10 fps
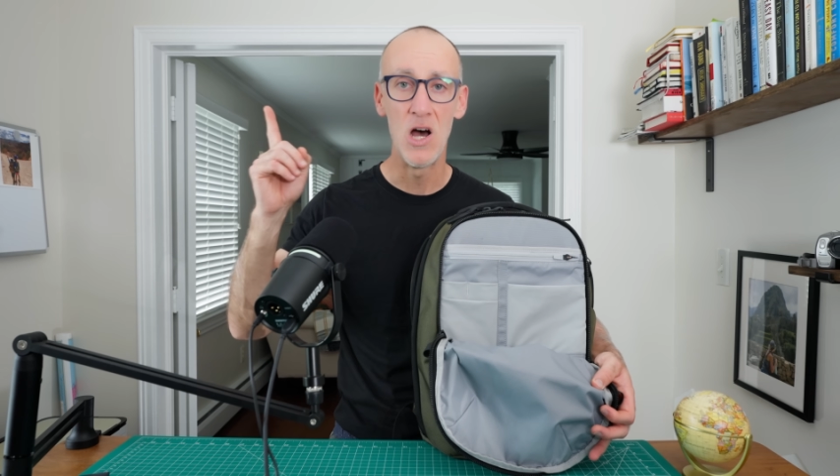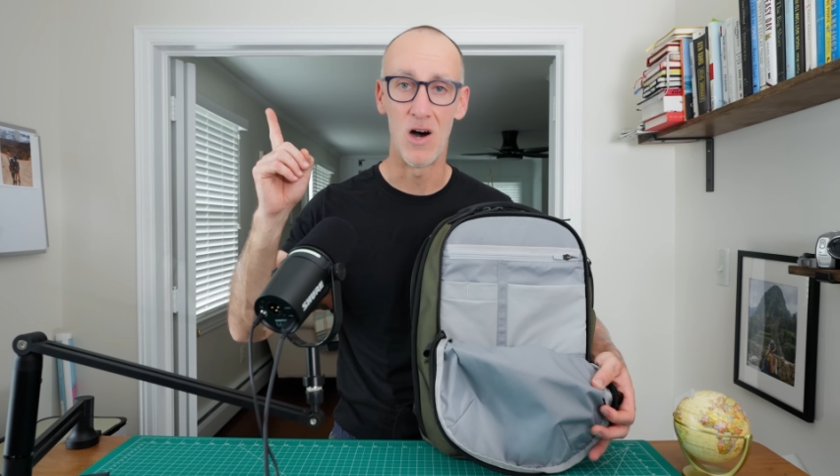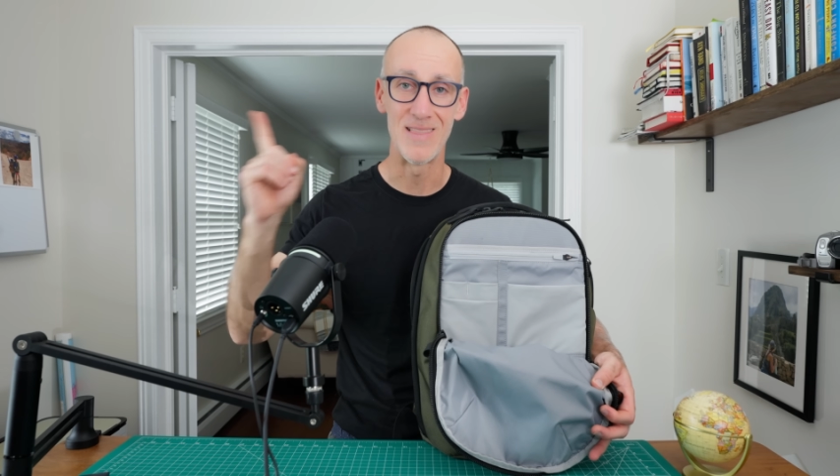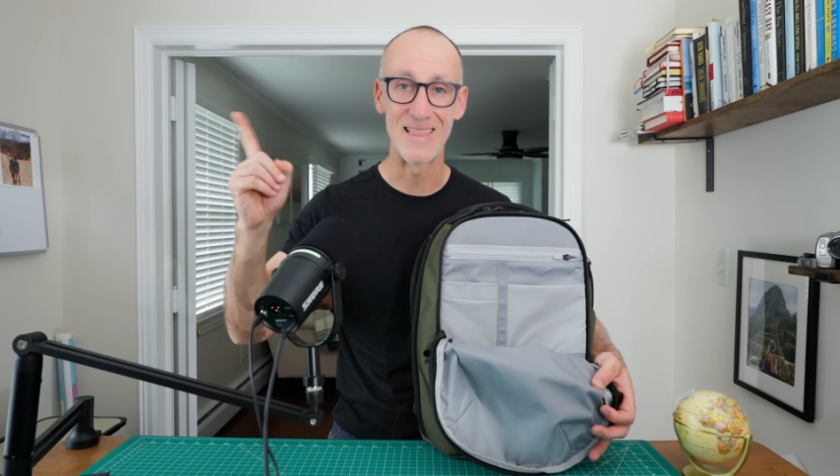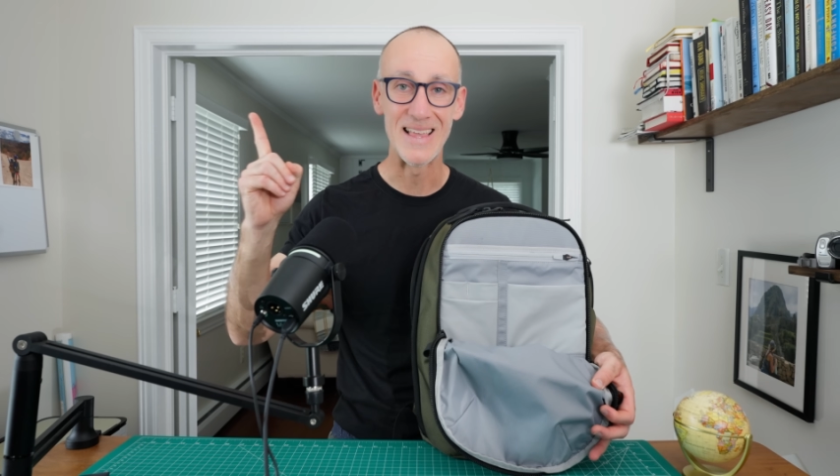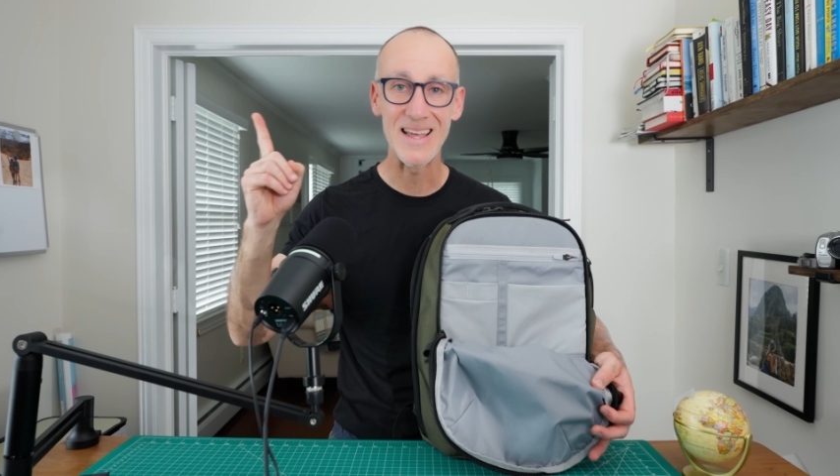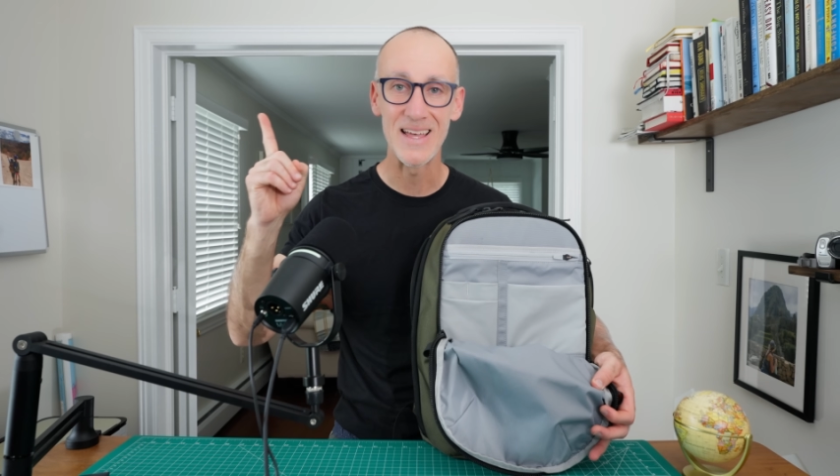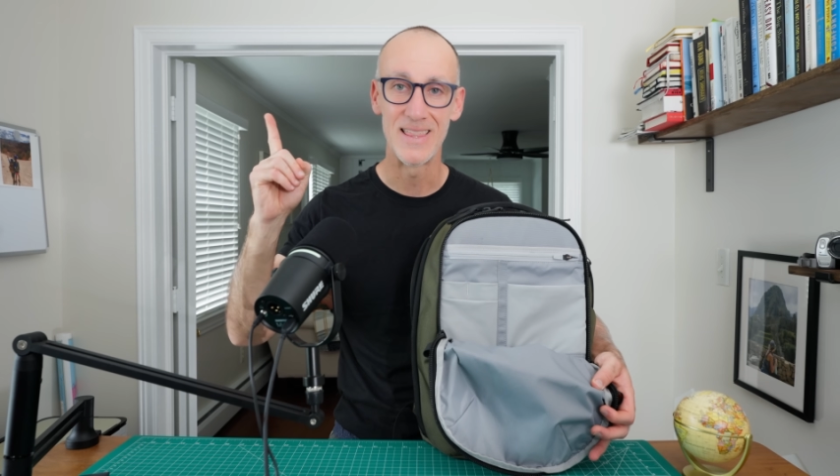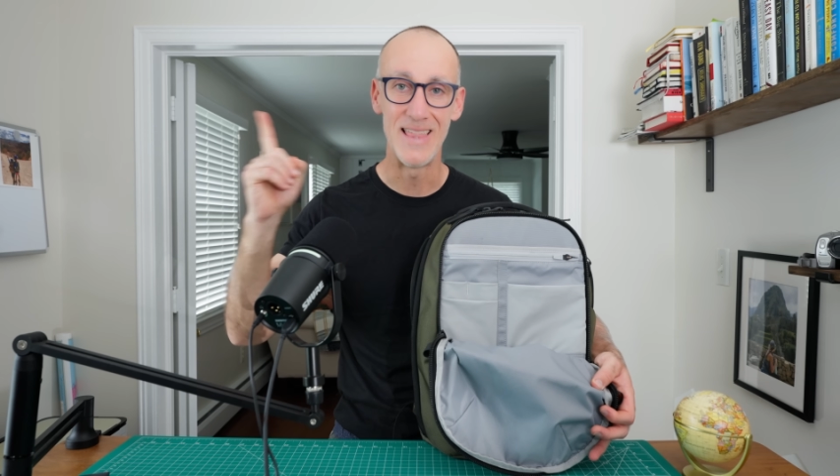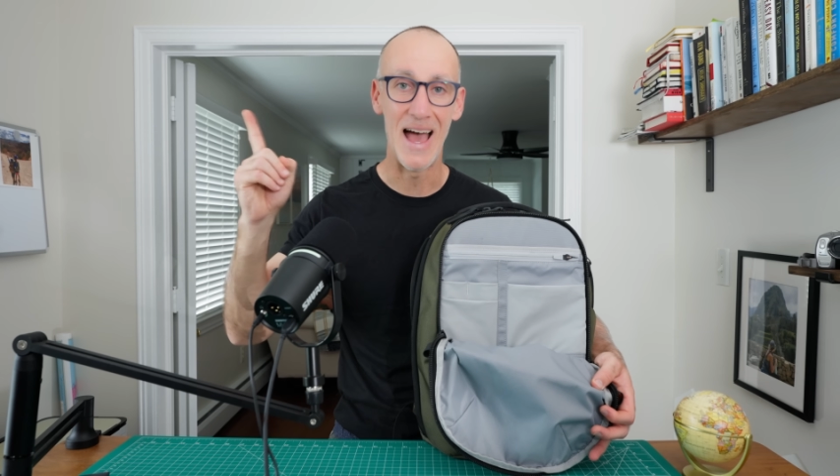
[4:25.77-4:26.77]
I'll link
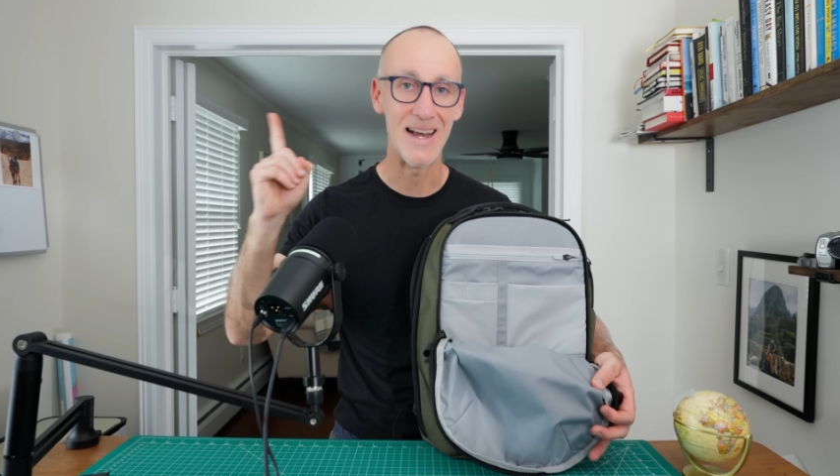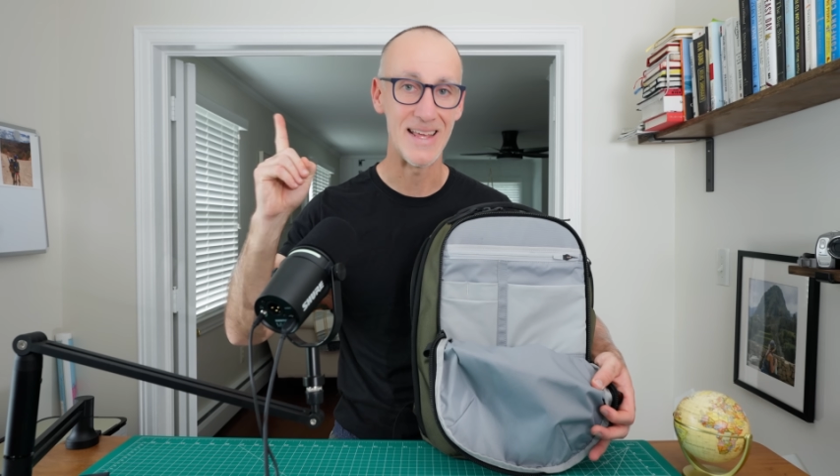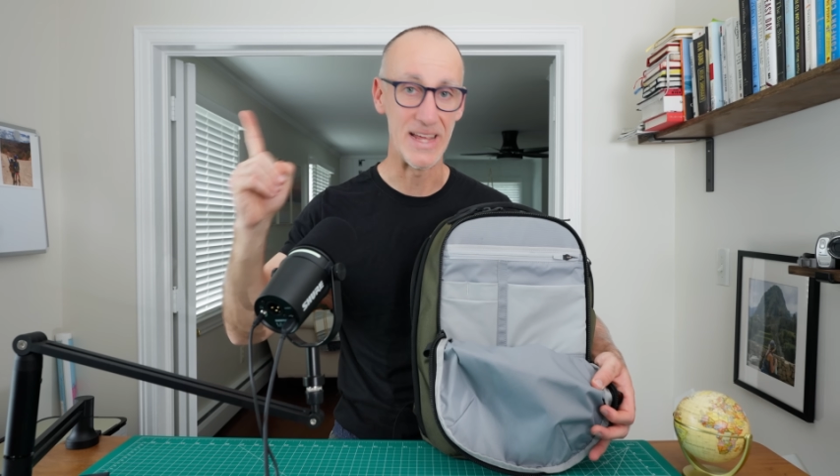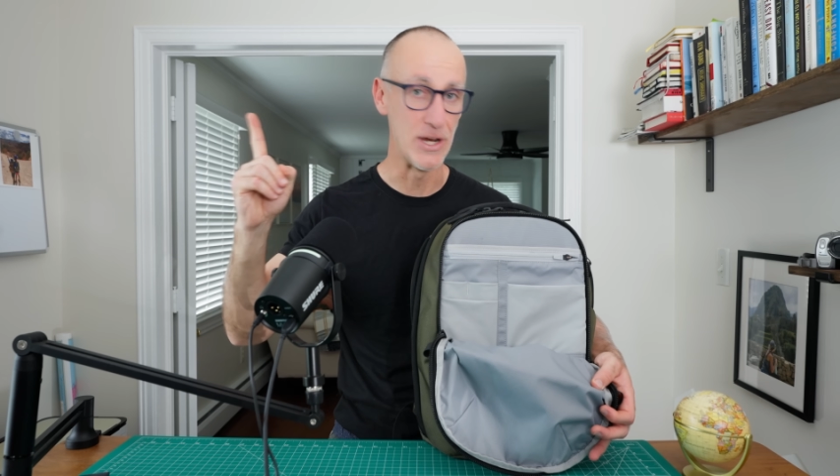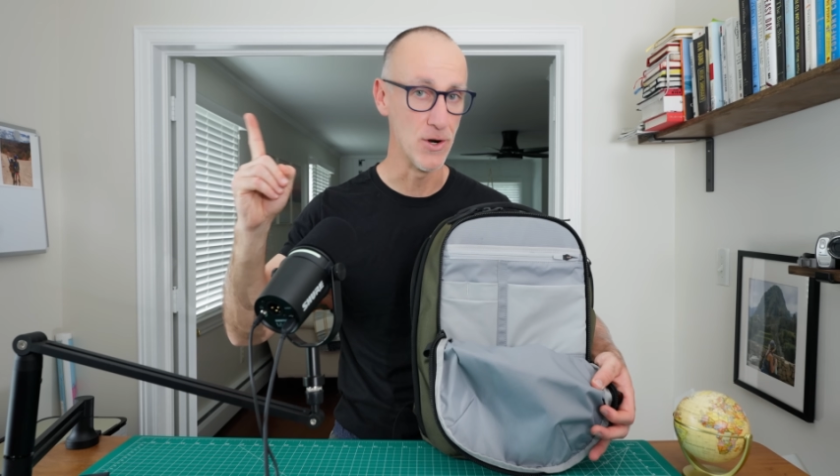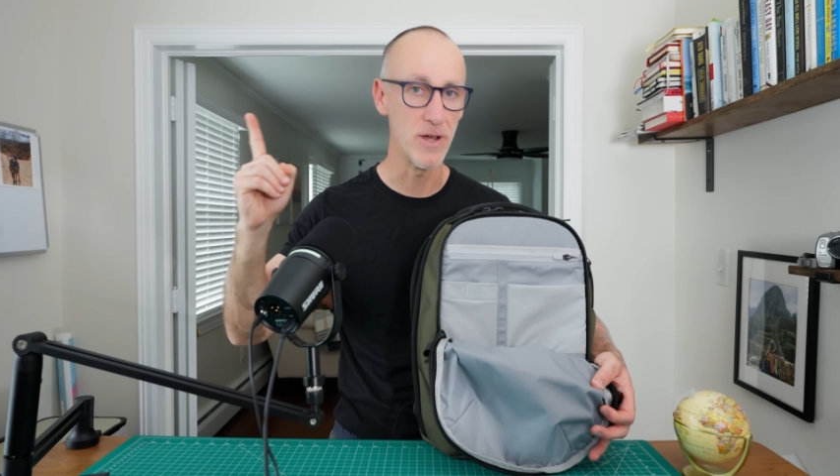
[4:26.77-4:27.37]
that here